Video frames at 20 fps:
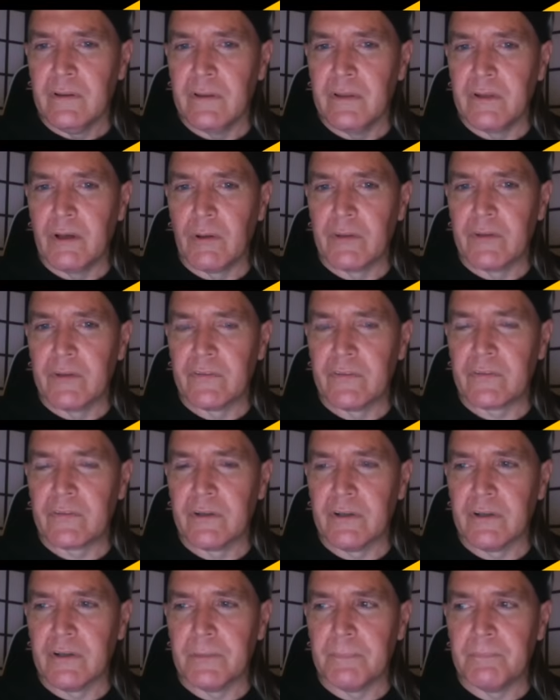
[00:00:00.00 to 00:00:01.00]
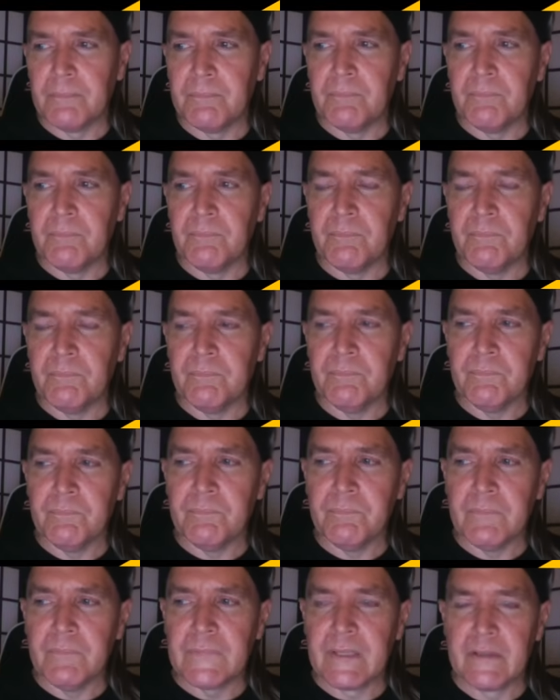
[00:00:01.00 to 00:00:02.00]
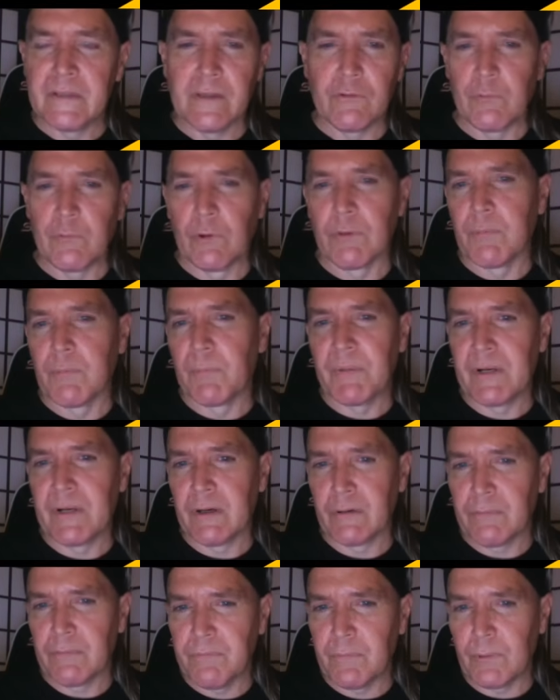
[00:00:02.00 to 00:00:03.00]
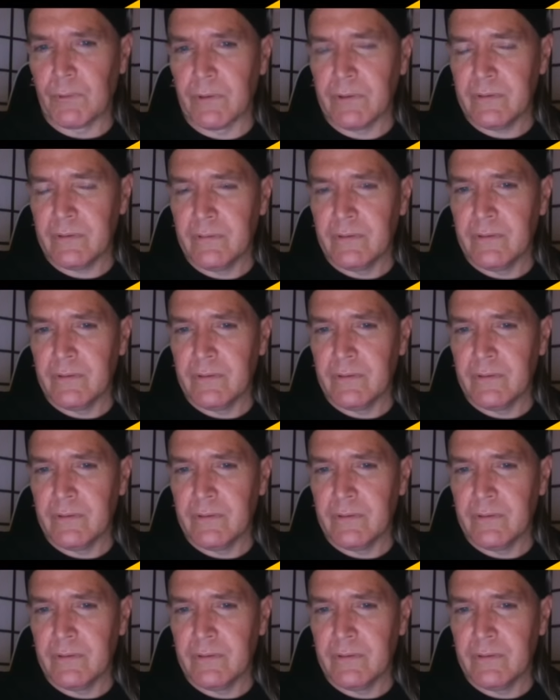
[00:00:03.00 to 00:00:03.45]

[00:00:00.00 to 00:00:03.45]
You know, this um they just weren't prepared for it.